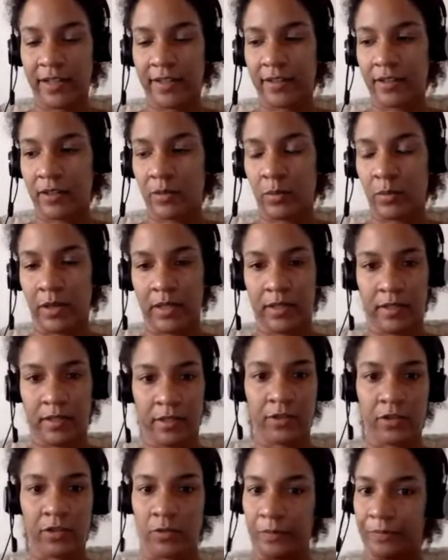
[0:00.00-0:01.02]
regulated
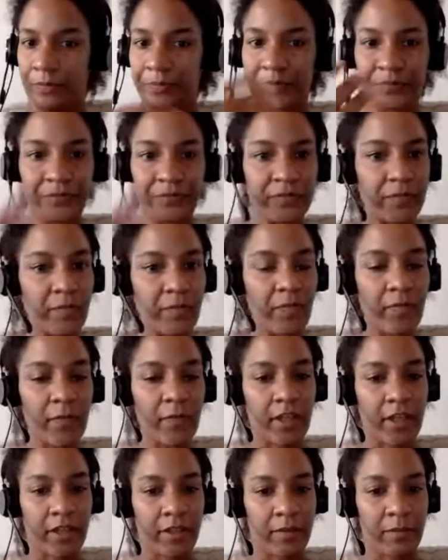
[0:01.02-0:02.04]
by system
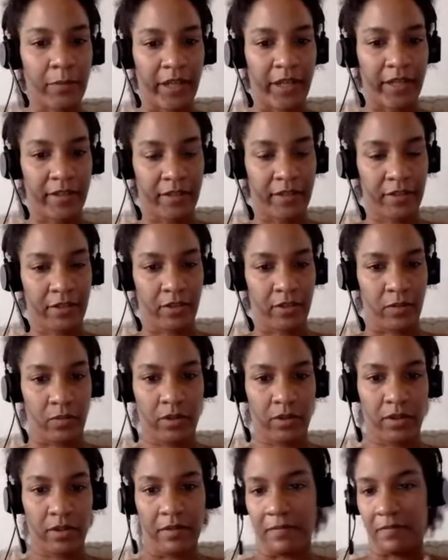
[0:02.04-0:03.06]
in, by
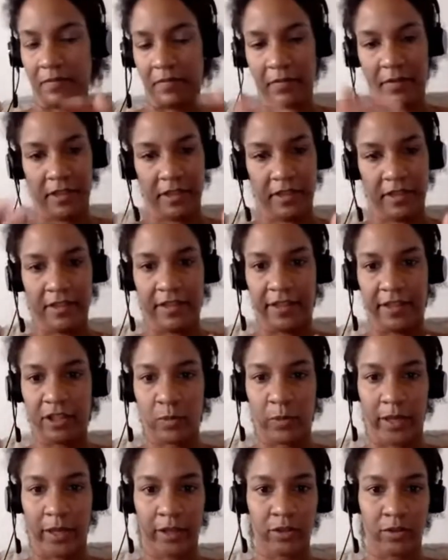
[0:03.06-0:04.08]
systems.
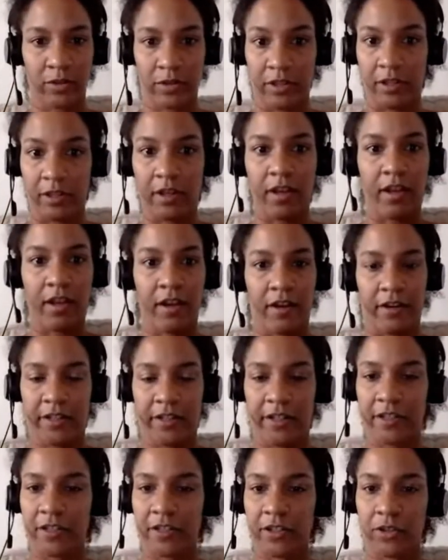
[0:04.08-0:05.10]
This links back to the
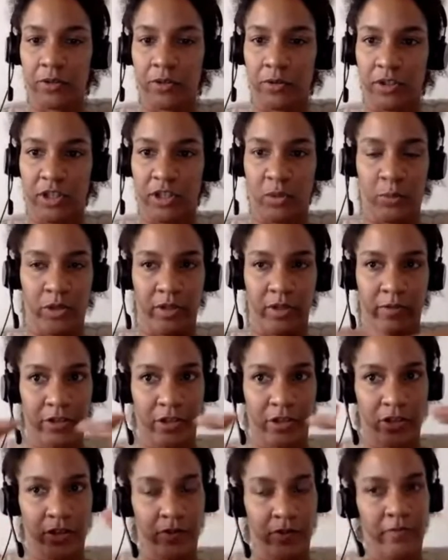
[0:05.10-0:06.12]
archistic
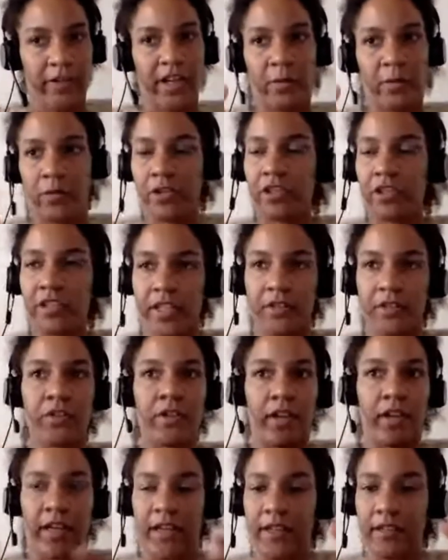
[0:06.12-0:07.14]
utopia, which is very much
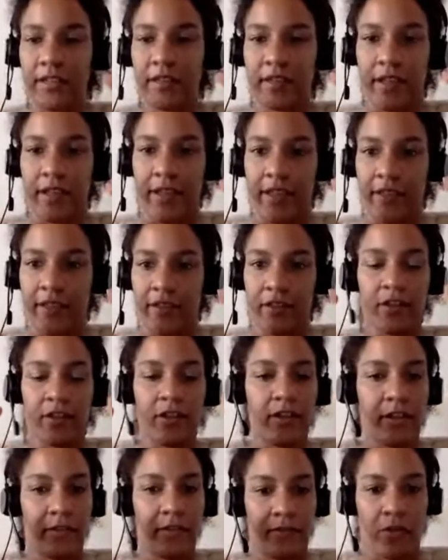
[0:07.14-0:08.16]
centralized
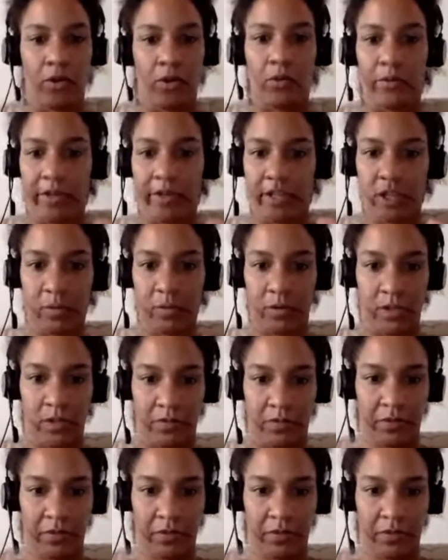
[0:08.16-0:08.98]
and following